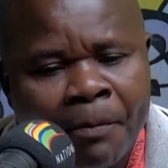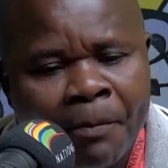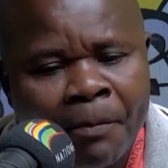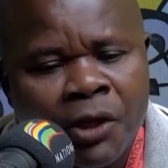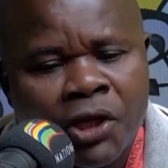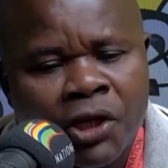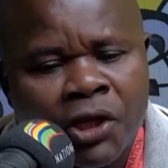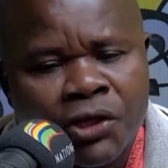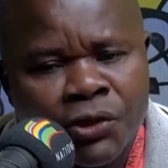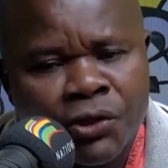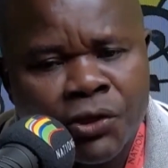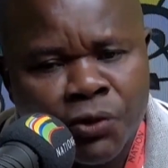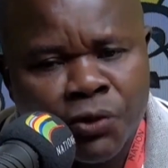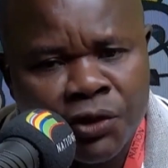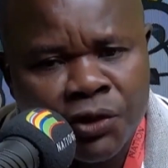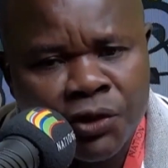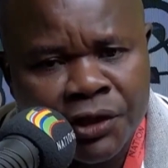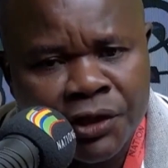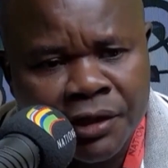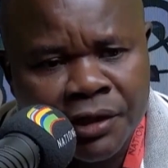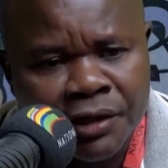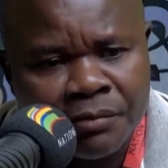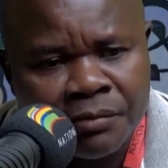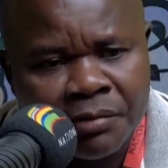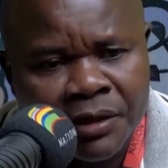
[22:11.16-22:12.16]
It's not
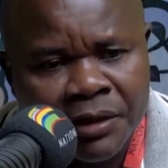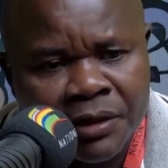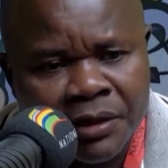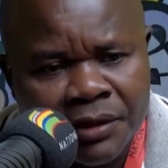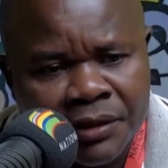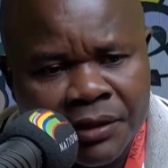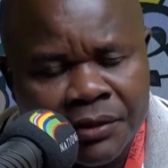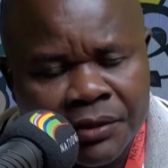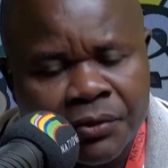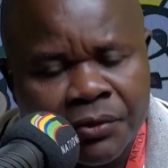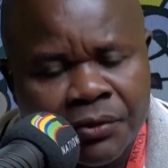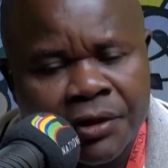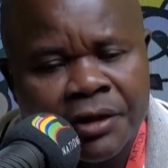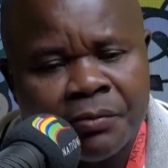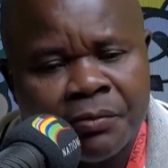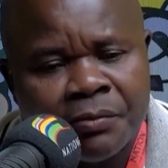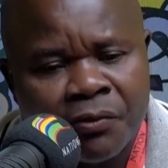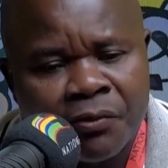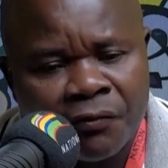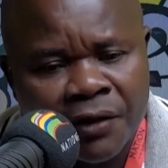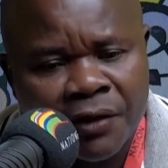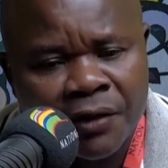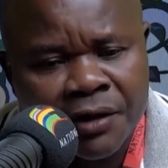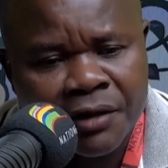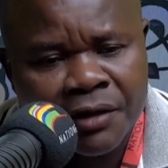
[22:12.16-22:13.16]
yet in place. It's already
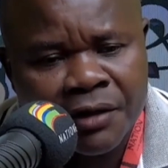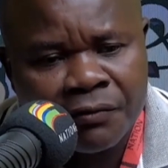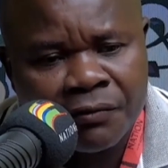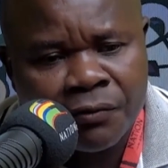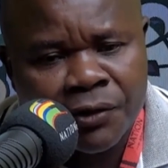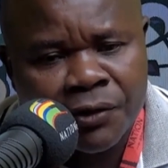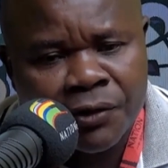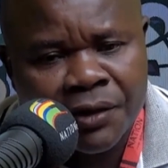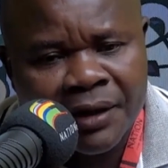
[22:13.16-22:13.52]
provided for